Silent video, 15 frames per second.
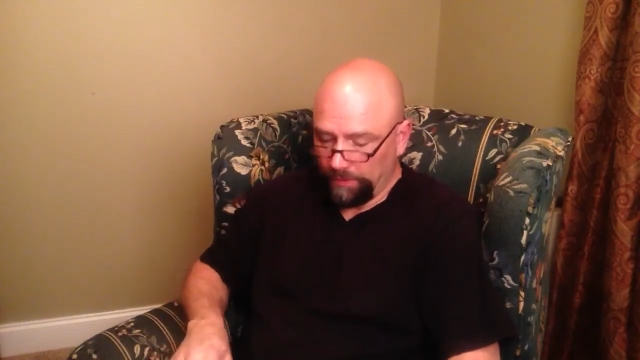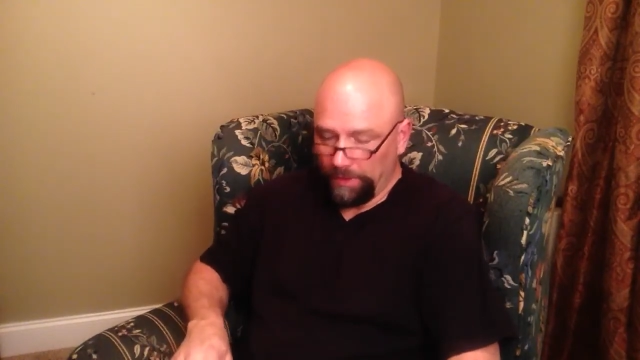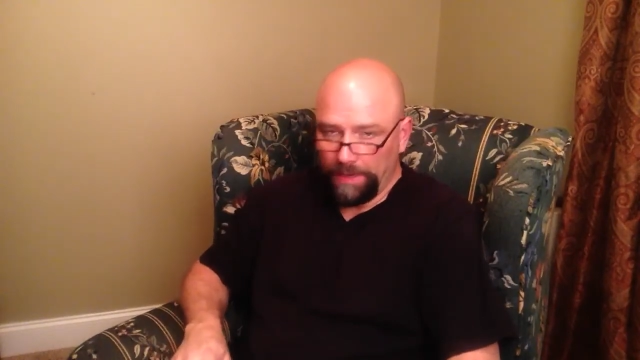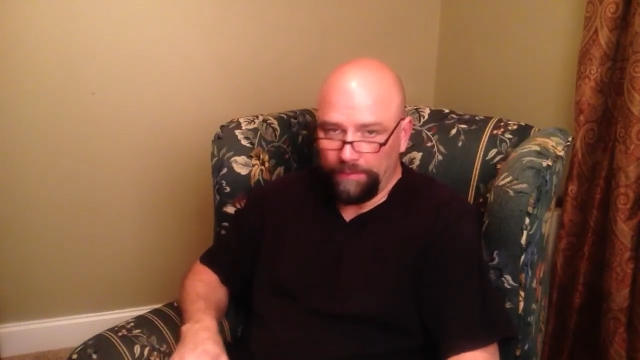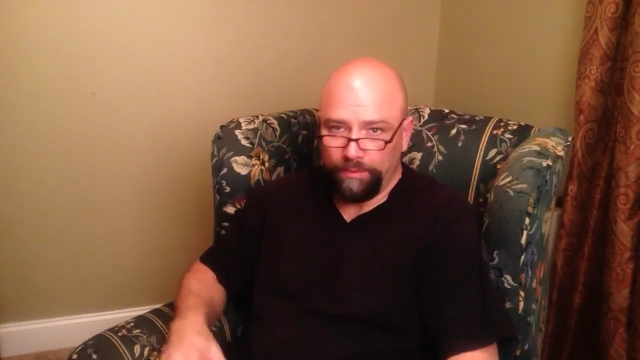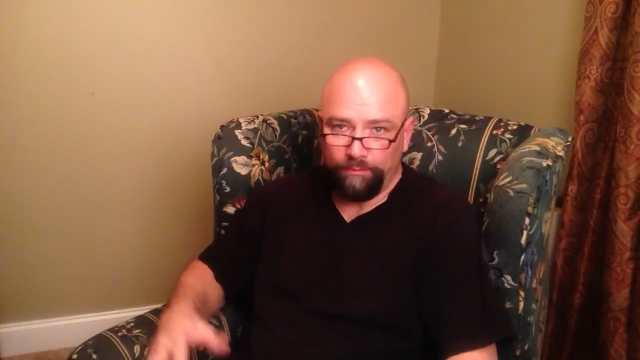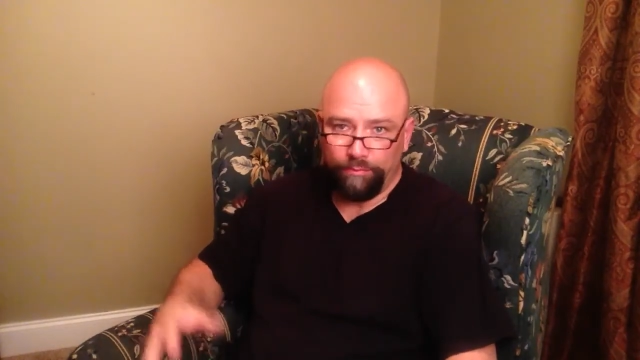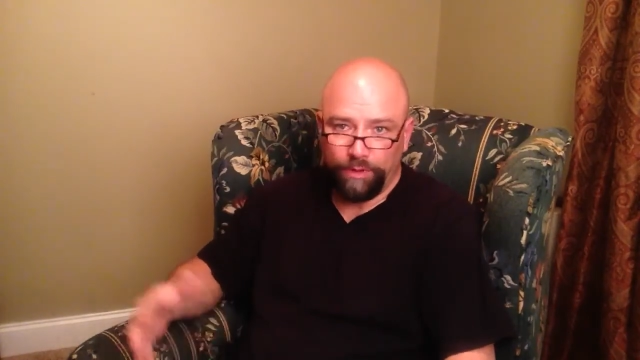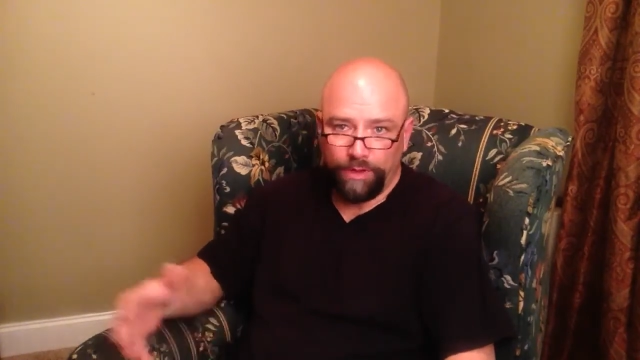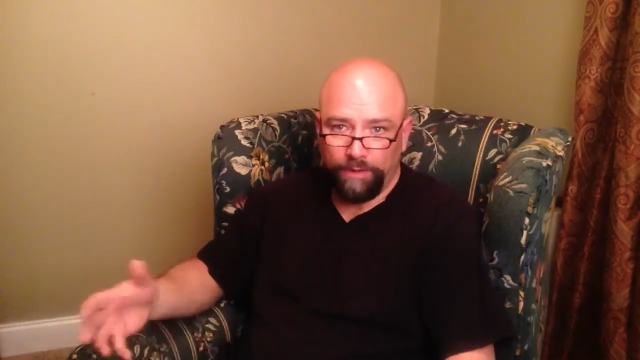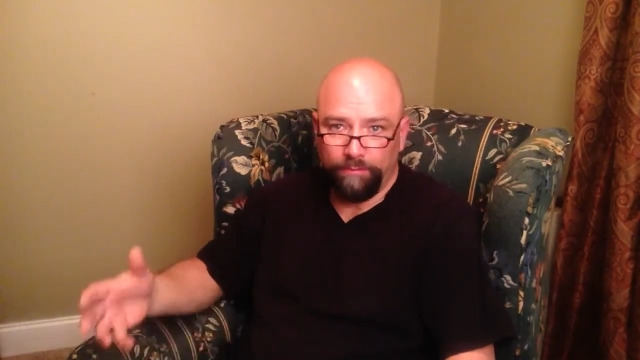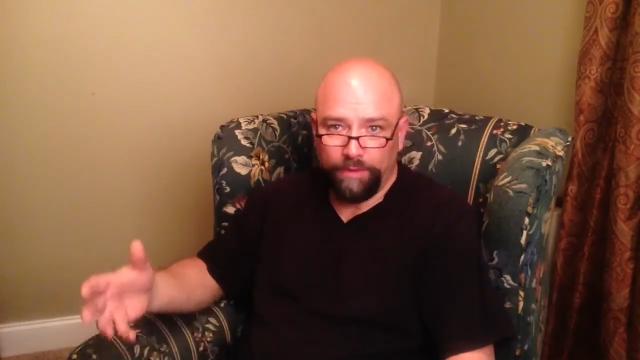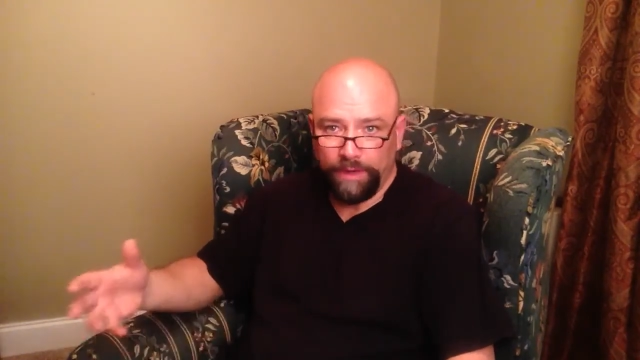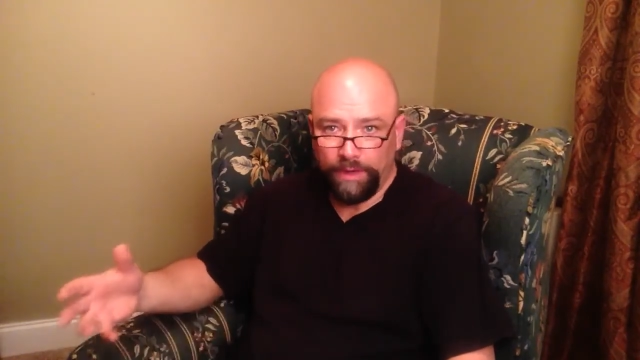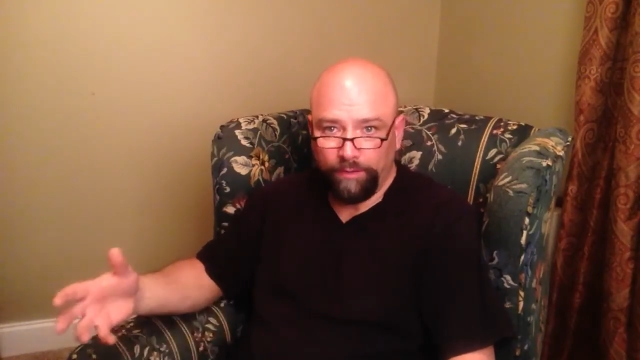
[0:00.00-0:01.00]
I've been putting
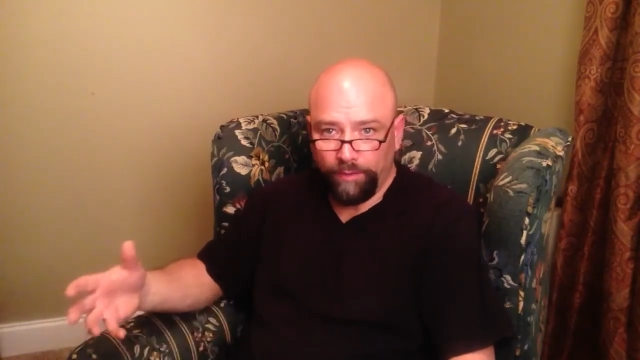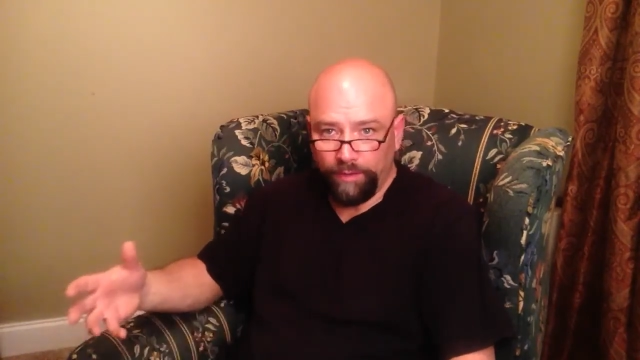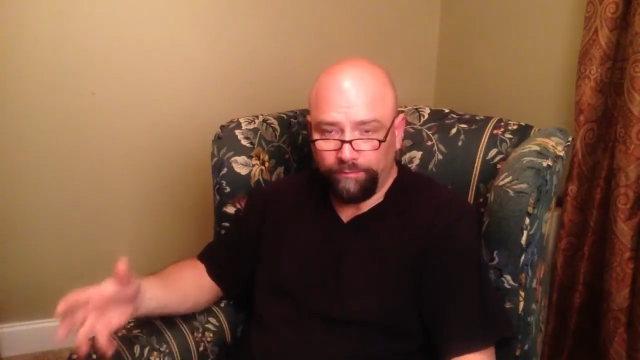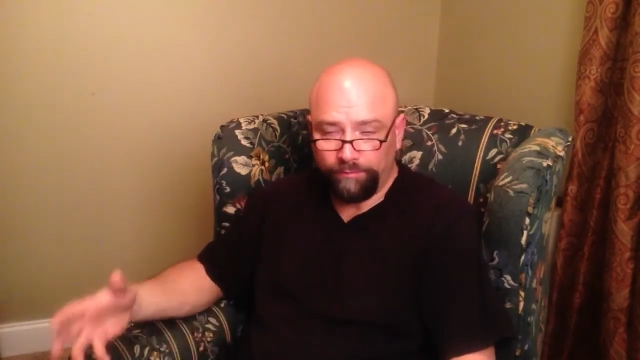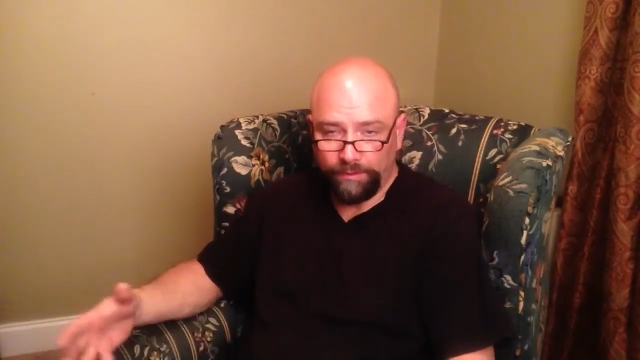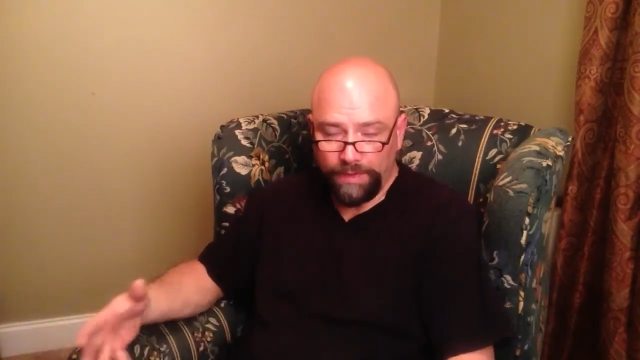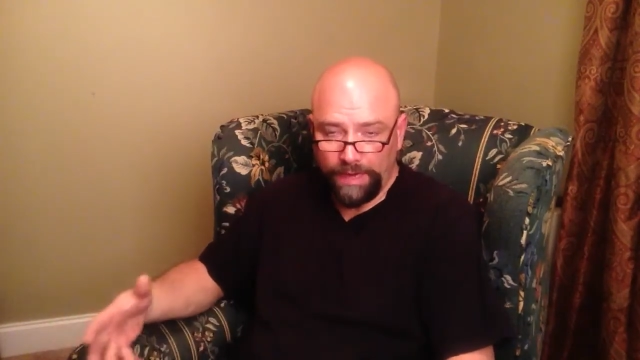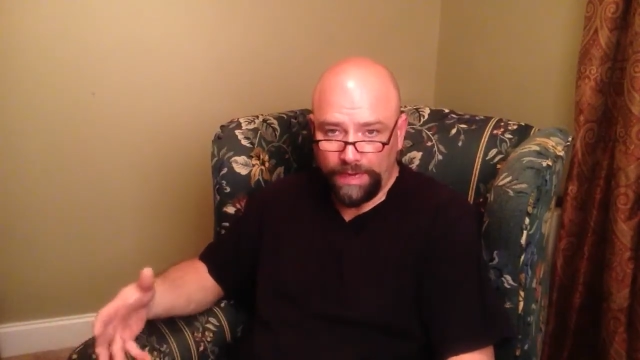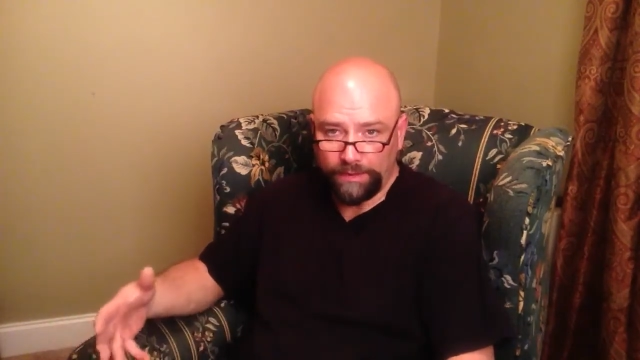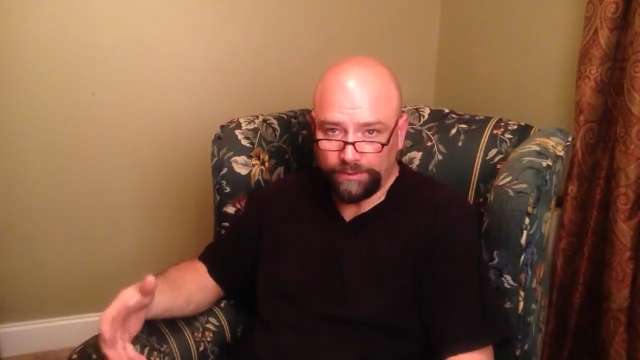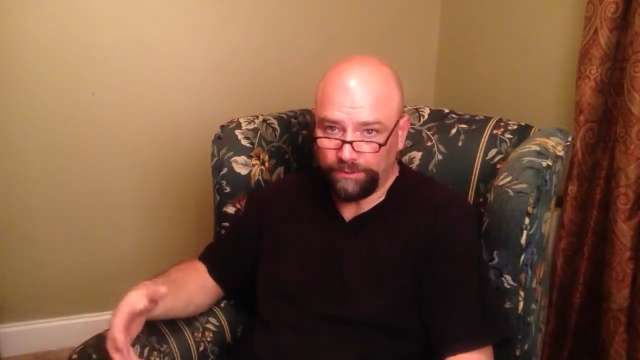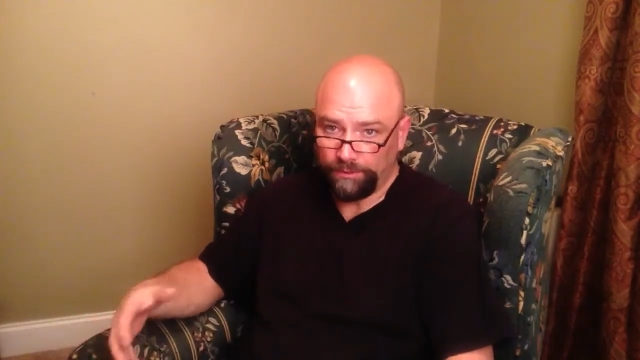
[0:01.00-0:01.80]
money away for taxes